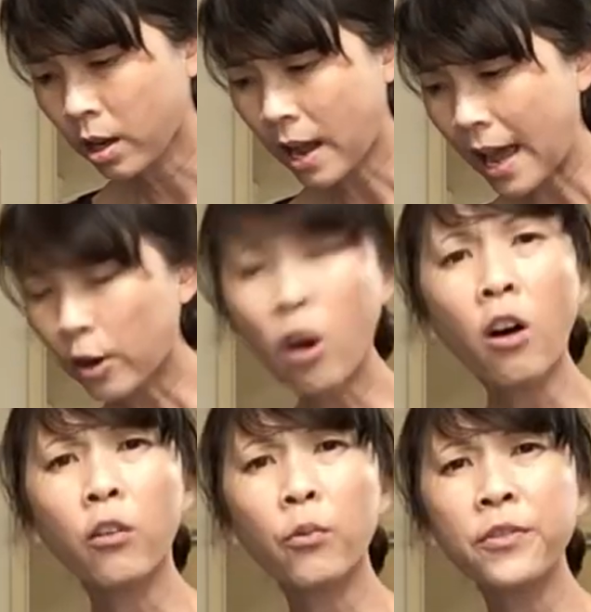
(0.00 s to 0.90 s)
at
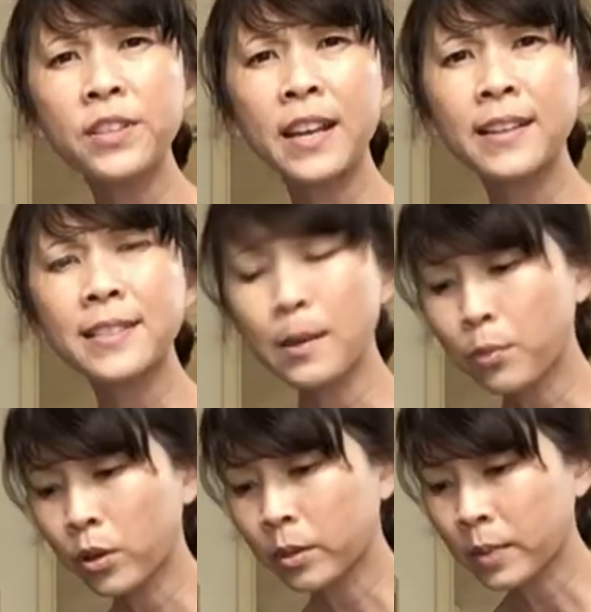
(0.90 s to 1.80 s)
all with TSA
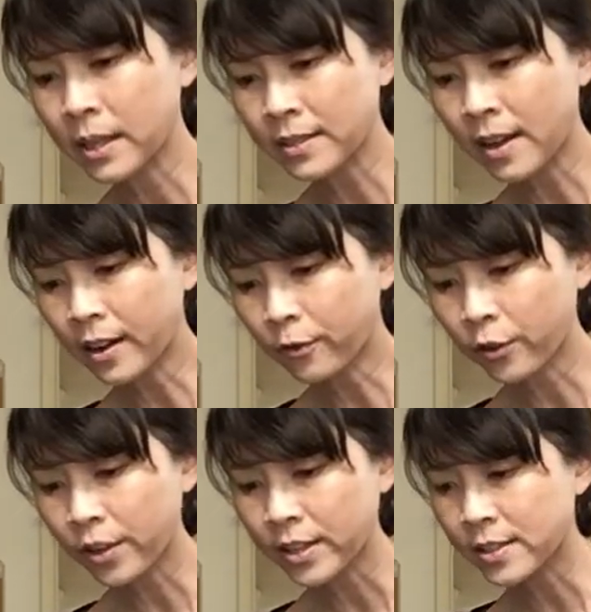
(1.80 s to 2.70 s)
pulling me aside for
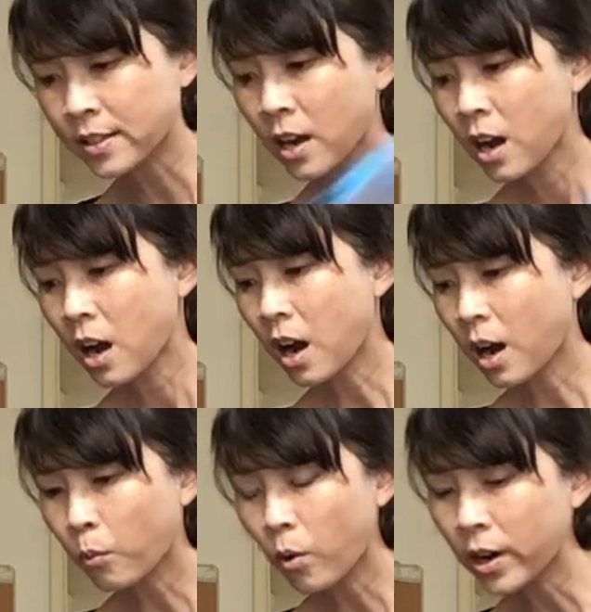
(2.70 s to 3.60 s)
this.
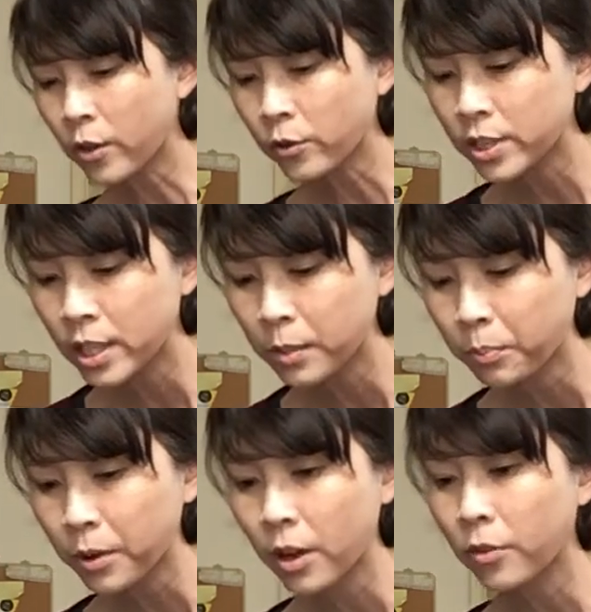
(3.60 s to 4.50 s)
One other tip
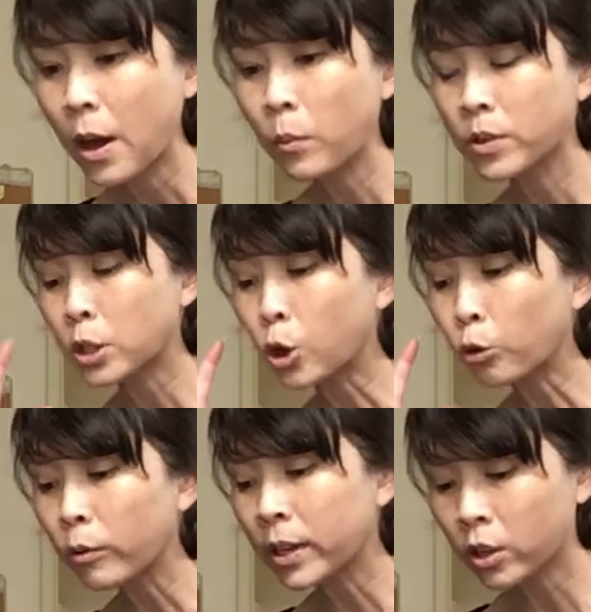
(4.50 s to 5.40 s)
that was
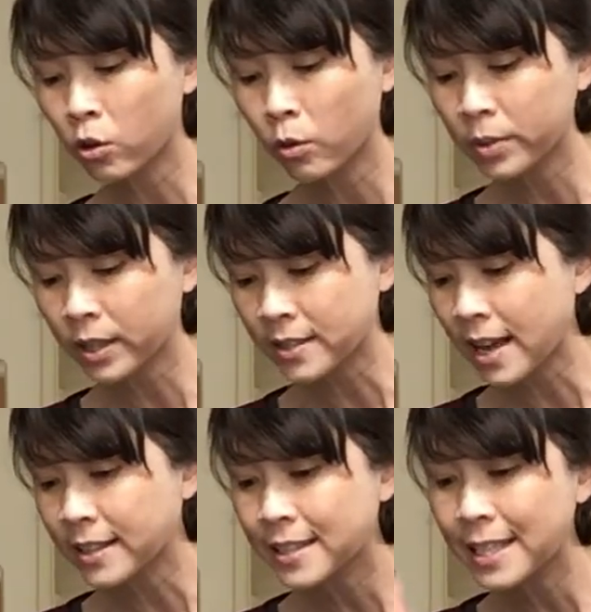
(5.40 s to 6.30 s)
critical, because
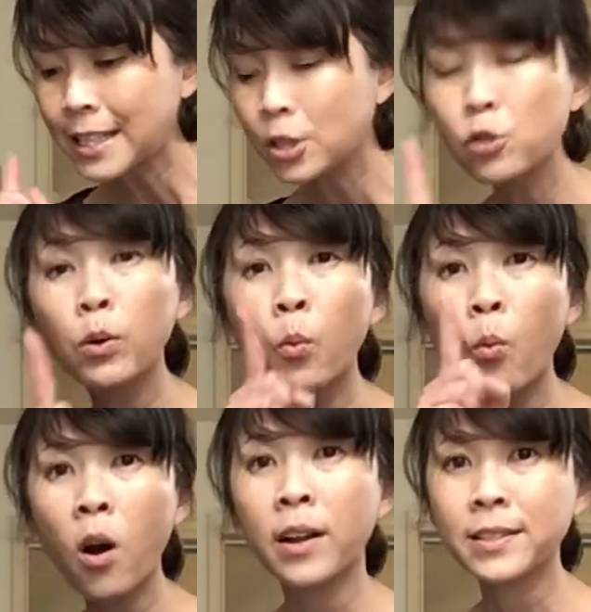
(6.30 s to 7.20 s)
I didn't do it
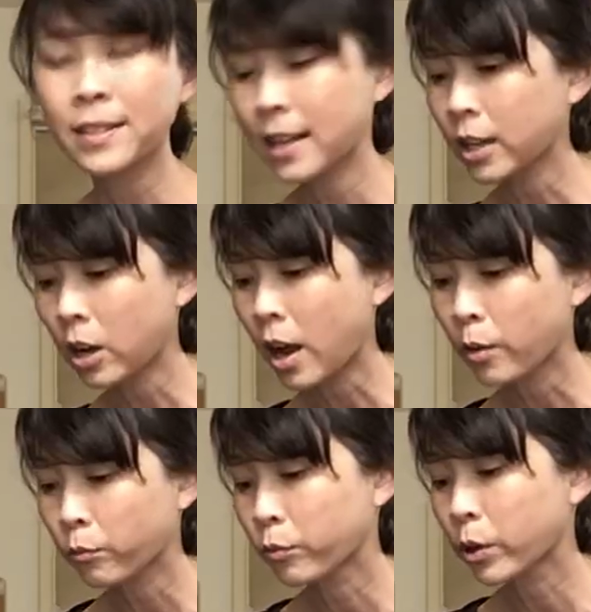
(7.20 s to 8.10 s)
once and
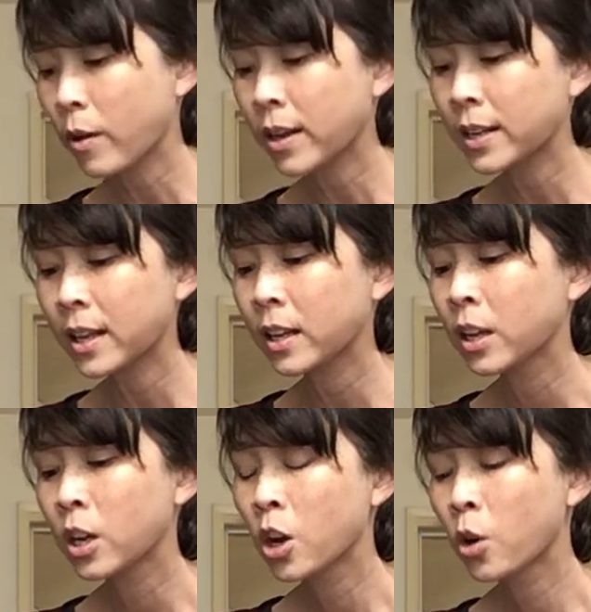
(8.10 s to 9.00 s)
I regretted it,
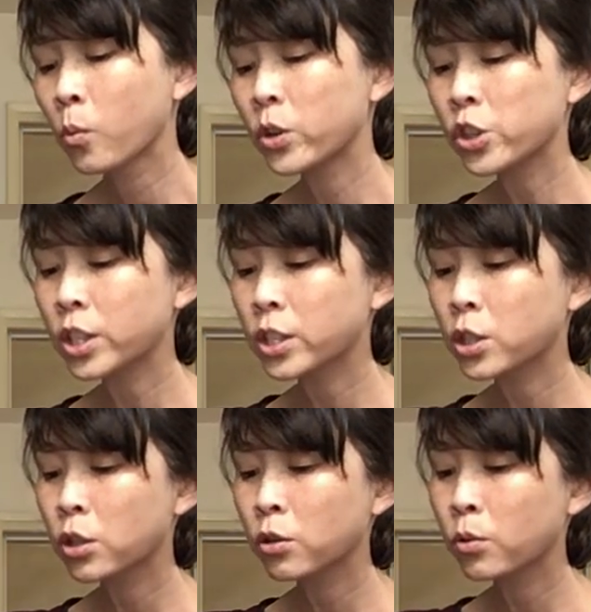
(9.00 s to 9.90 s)
which is
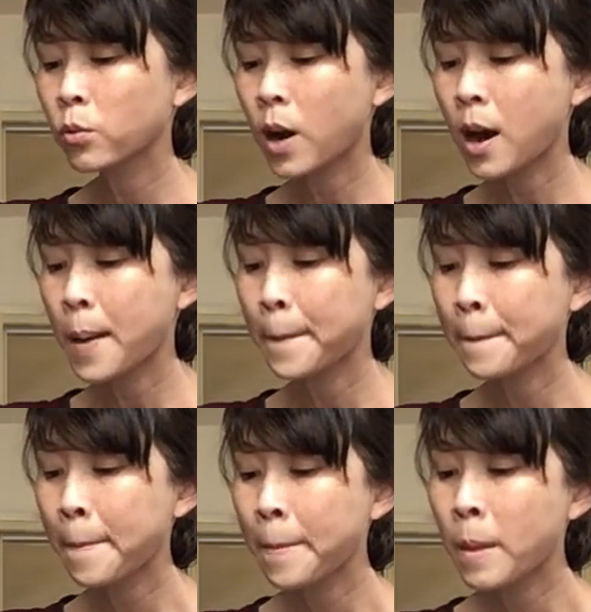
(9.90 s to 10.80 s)
to
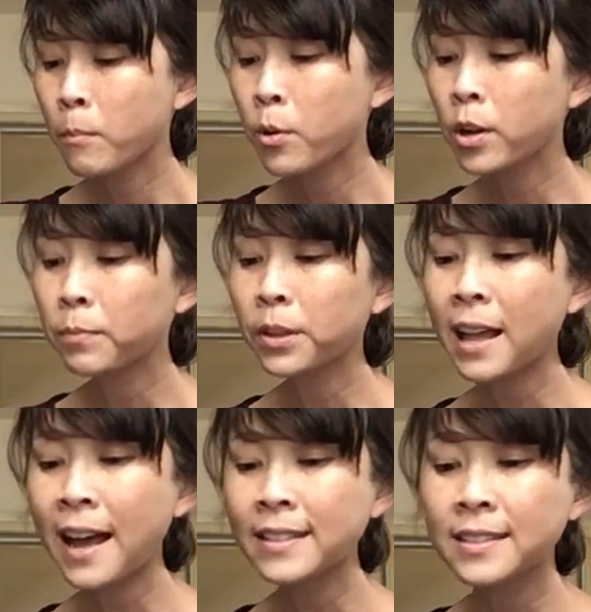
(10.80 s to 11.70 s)
put
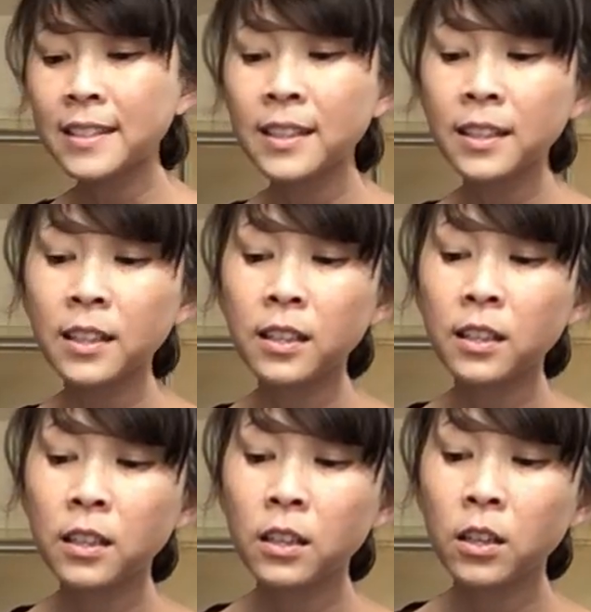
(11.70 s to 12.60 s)
plastic
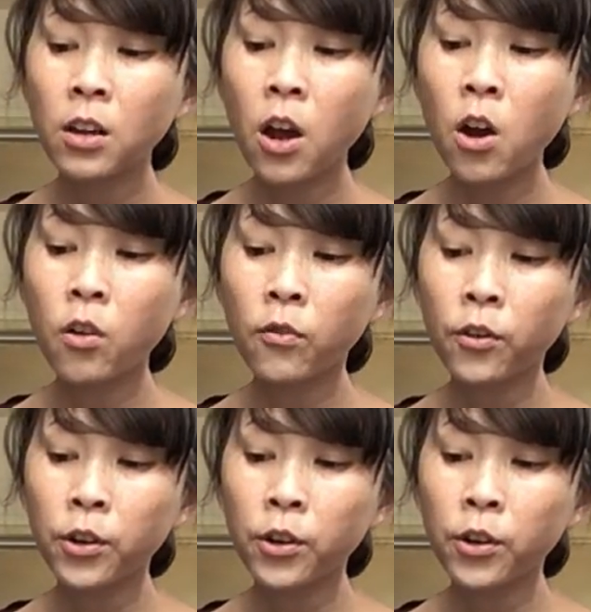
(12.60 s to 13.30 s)
over